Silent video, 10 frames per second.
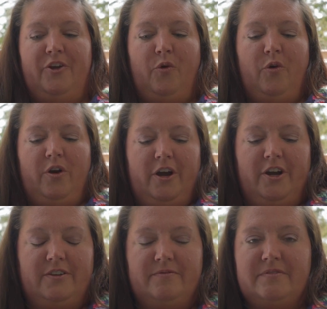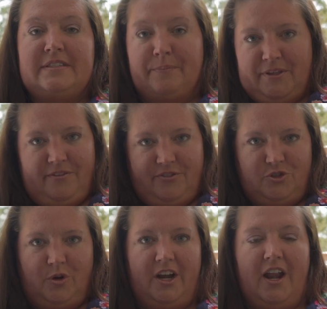or something of the
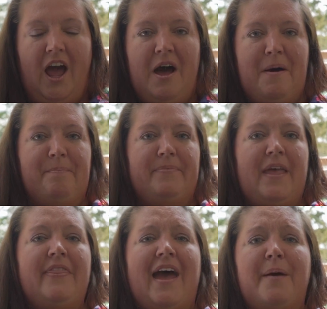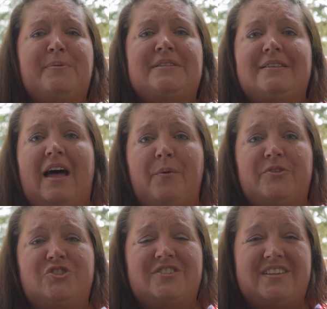sort. And that happens a lot
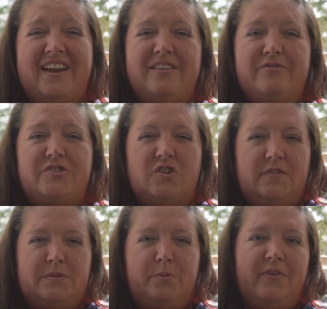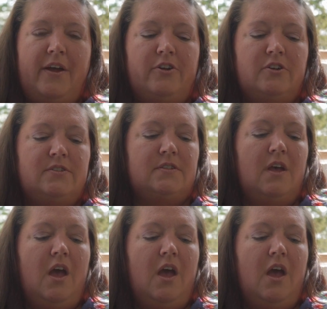with just kind of service providers.